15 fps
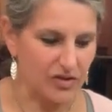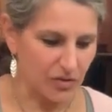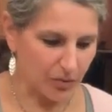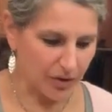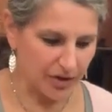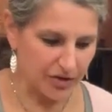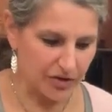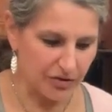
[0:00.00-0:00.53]
So we're
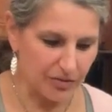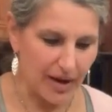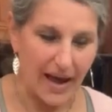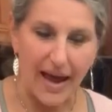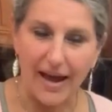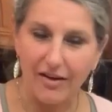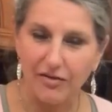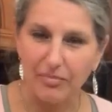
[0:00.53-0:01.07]
gonna do a
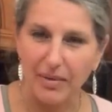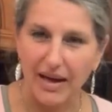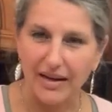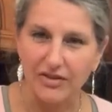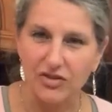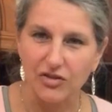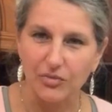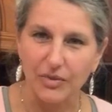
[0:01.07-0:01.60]
half batch.
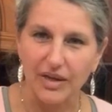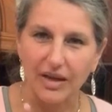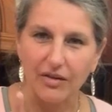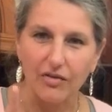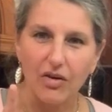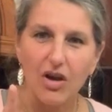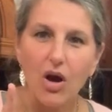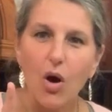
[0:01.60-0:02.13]
So we have
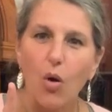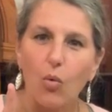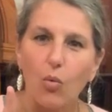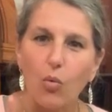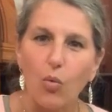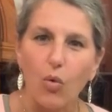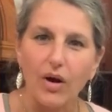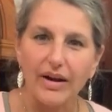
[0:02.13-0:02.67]

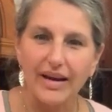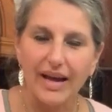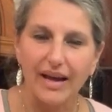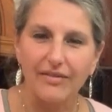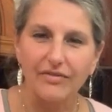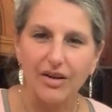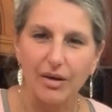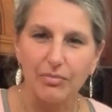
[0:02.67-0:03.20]

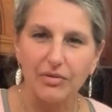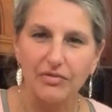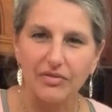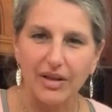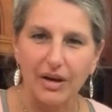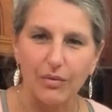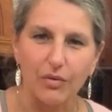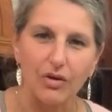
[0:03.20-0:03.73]
1/2 cup of
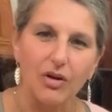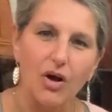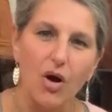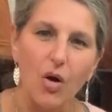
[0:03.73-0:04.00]
flour,